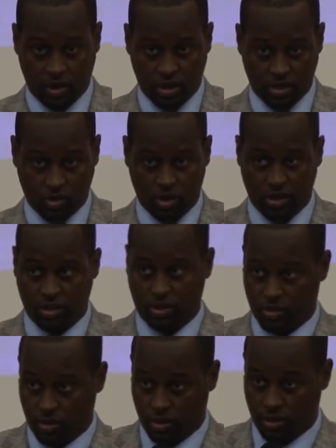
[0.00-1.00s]
as long as
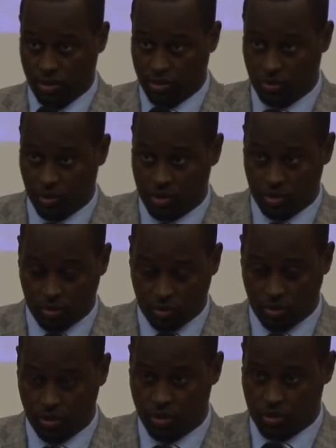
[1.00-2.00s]
there was
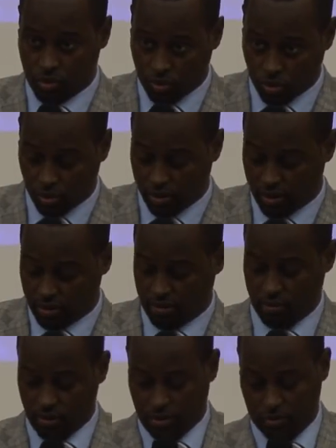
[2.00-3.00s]
no schooling of the
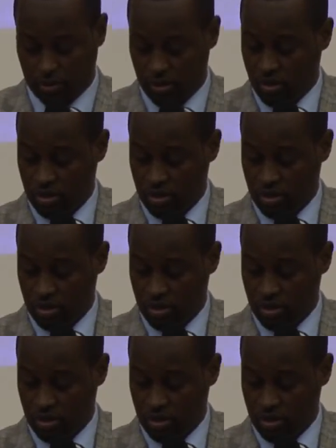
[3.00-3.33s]
people